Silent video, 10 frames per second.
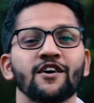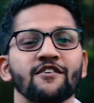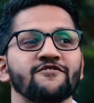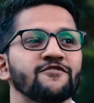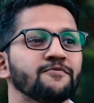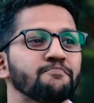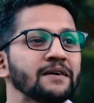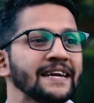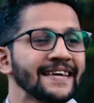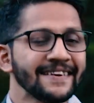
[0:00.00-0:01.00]
of
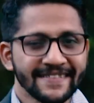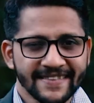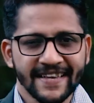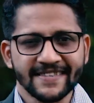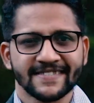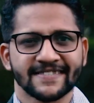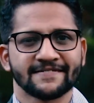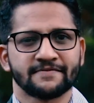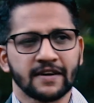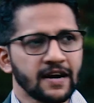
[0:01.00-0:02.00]
material things,
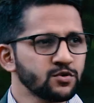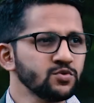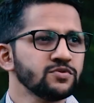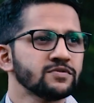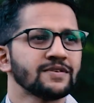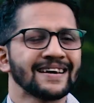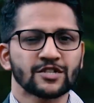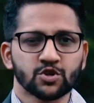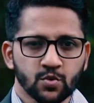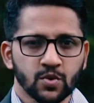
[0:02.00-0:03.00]
Rahu,
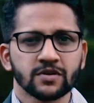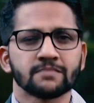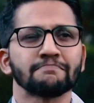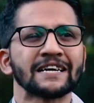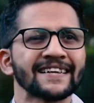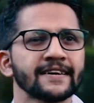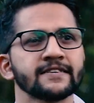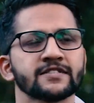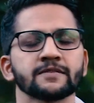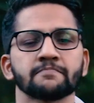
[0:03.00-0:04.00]
extrovert,
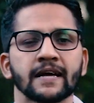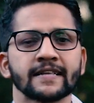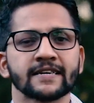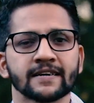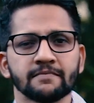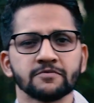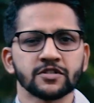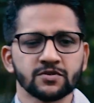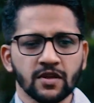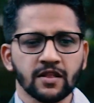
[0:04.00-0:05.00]
materialistic planet, comes
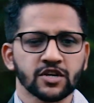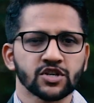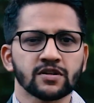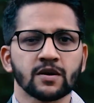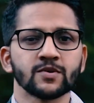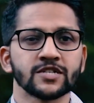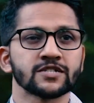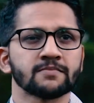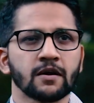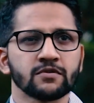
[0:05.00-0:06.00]
into the nakshatra, which
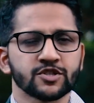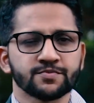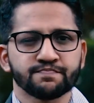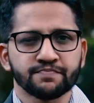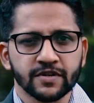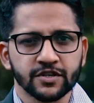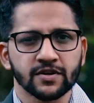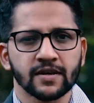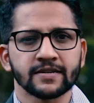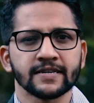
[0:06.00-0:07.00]
is about
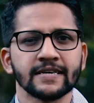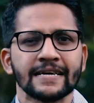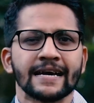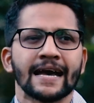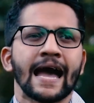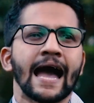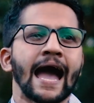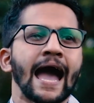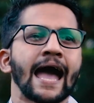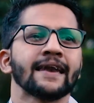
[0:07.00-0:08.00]
spirituality
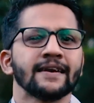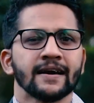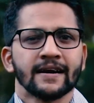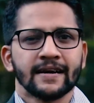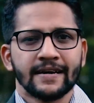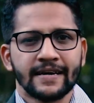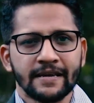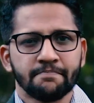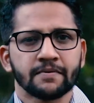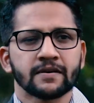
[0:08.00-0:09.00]
and
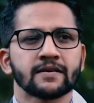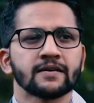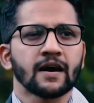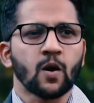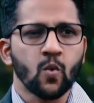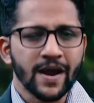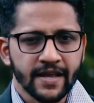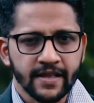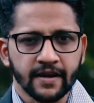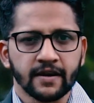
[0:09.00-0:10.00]
deeper
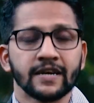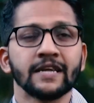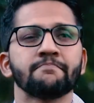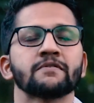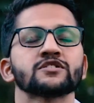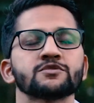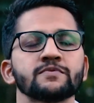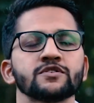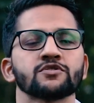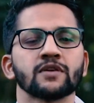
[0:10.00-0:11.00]
awakening, deeper
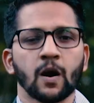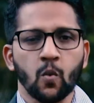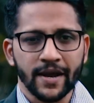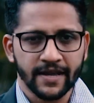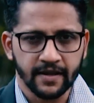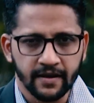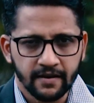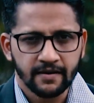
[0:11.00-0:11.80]
spiritual awakening.